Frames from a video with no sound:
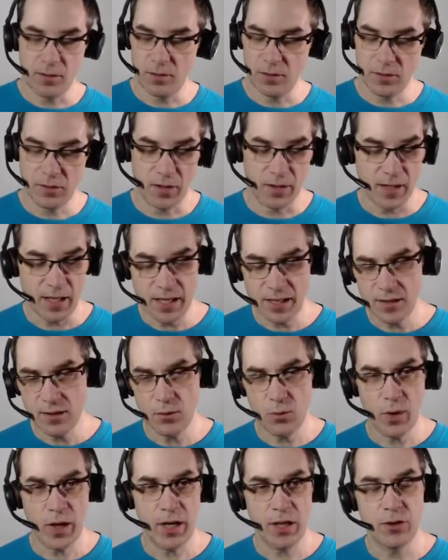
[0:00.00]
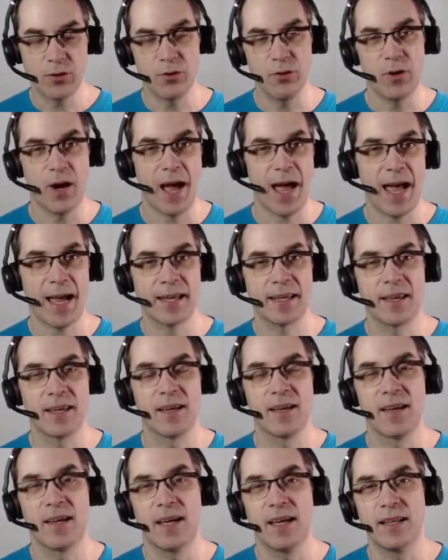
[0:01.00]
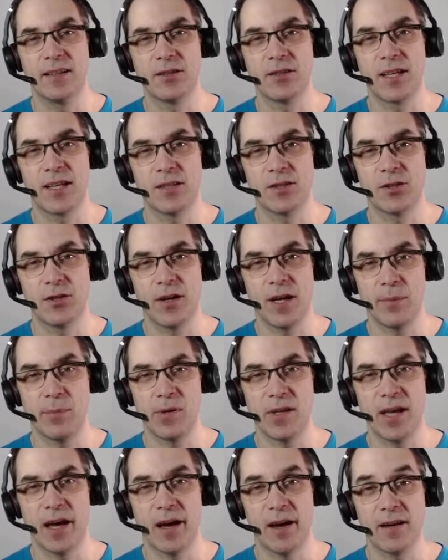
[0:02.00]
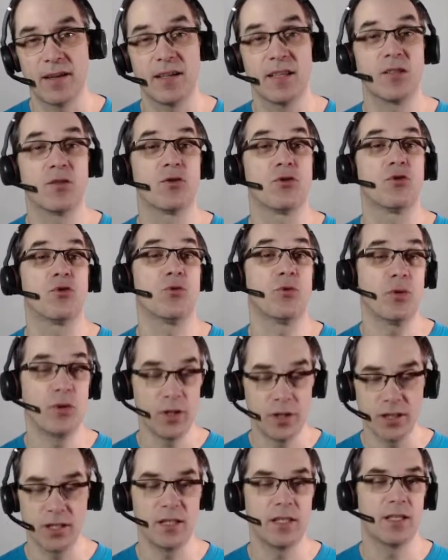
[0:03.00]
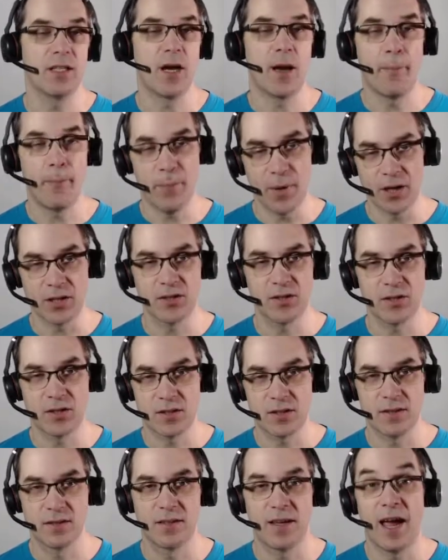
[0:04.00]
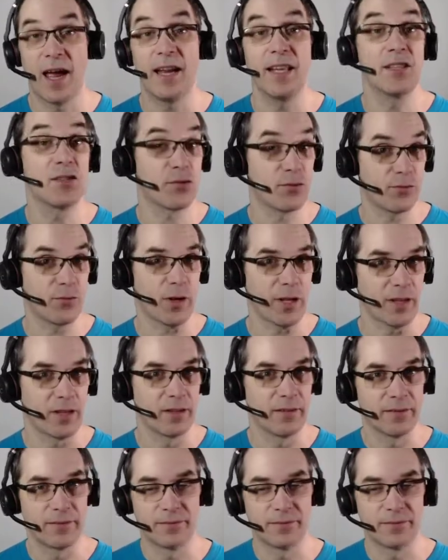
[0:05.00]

It's an easy way to hack and test your API. It's really a must, and it's free.